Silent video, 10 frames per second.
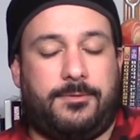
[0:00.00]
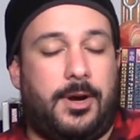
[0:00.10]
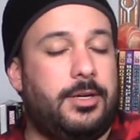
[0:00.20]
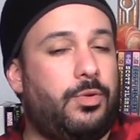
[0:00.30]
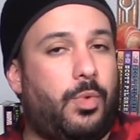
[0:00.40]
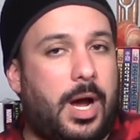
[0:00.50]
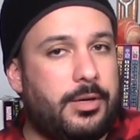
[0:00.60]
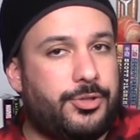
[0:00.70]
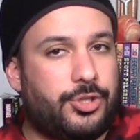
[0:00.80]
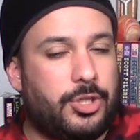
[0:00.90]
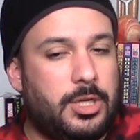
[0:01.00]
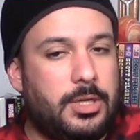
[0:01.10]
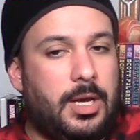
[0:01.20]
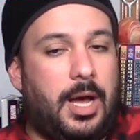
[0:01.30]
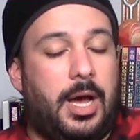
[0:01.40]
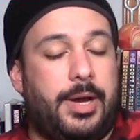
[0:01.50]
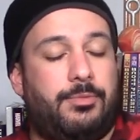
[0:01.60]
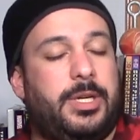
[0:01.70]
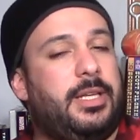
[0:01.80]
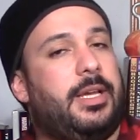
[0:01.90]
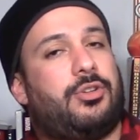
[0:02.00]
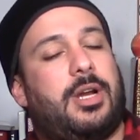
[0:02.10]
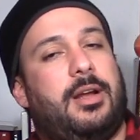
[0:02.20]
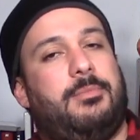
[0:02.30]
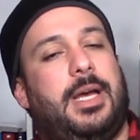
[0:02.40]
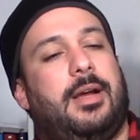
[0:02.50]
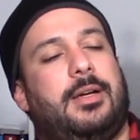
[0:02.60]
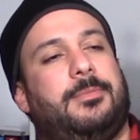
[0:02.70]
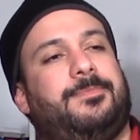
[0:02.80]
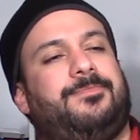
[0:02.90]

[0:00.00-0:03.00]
fun to watch. I really like Dragonback.